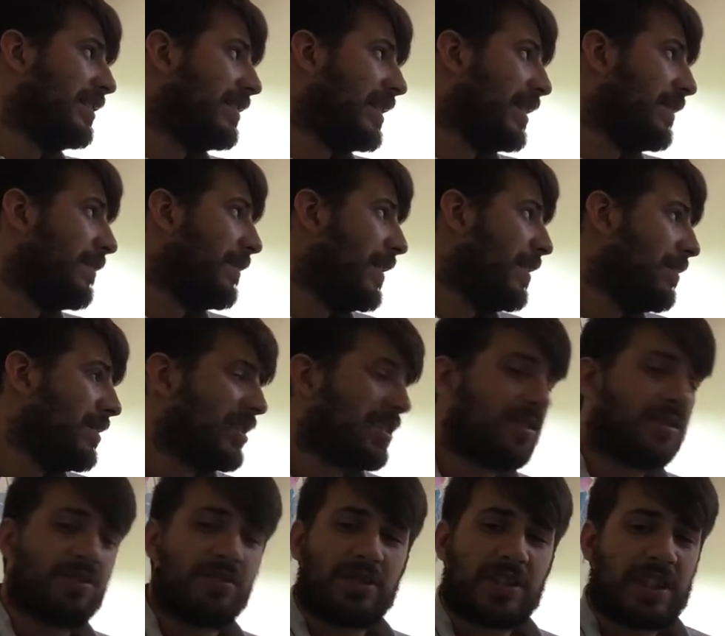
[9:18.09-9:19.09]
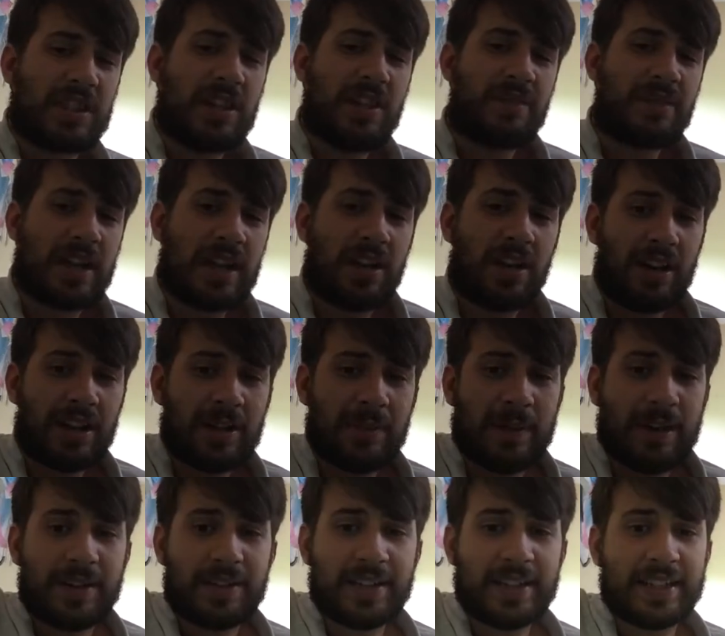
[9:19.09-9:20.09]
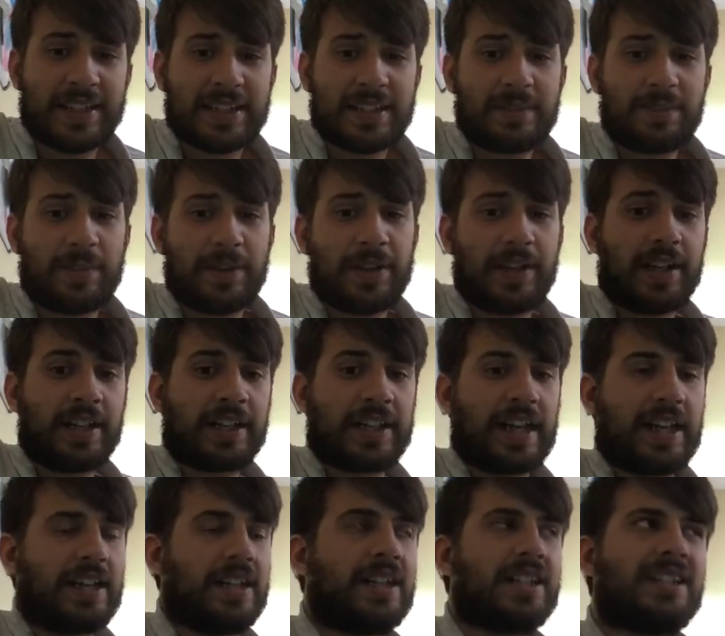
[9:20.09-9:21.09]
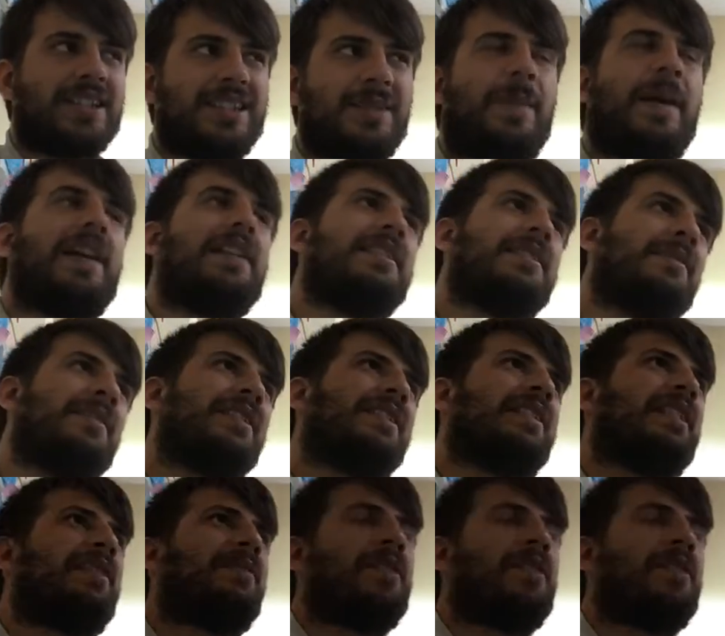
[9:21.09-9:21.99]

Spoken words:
in theory, you can talk to whoever you like about this, but again, it just depends a bit, doesn't it?